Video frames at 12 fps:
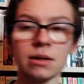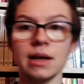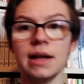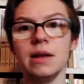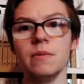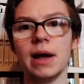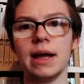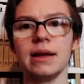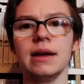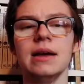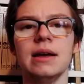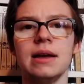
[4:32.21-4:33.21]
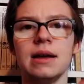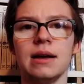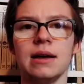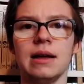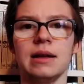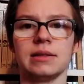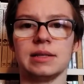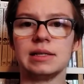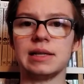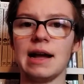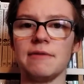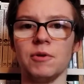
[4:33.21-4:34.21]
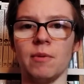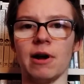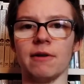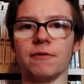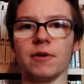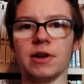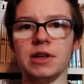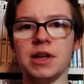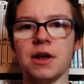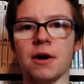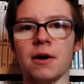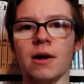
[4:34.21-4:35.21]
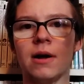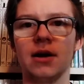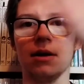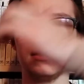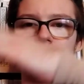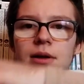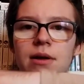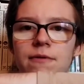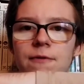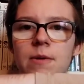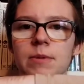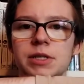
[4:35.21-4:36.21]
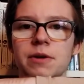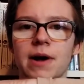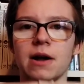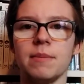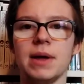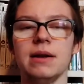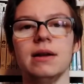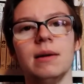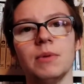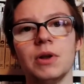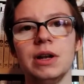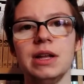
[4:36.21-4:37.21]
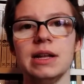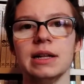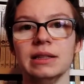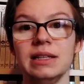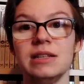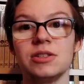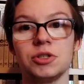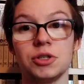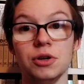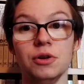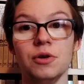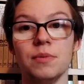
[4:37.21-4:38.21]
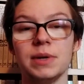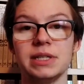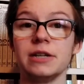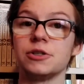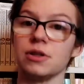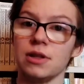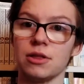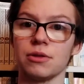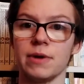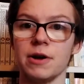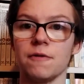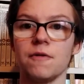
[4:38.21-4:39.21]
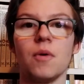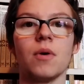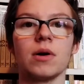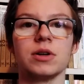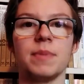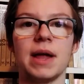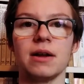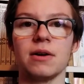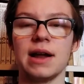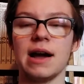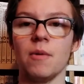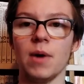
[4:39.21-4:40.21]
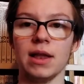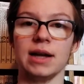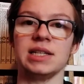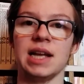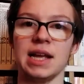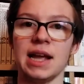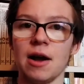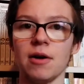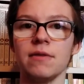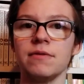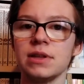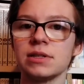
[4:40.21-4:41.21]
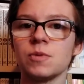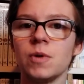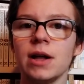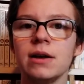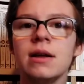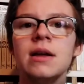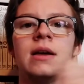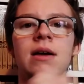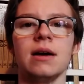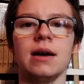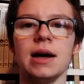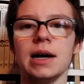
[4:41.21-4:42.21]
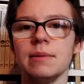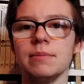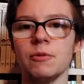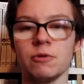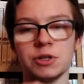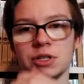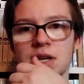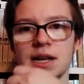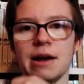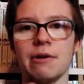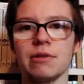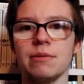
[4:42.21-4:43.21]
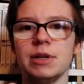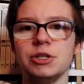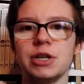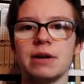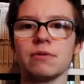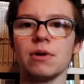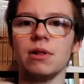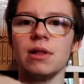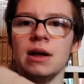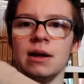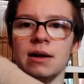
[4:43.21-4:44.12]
Anyway, since I have to wear it for a year, the pharmacy recommended I'm going to need at least 2, potentially 3 or 4, depending on how well I take care of this one, or just take care of them in general.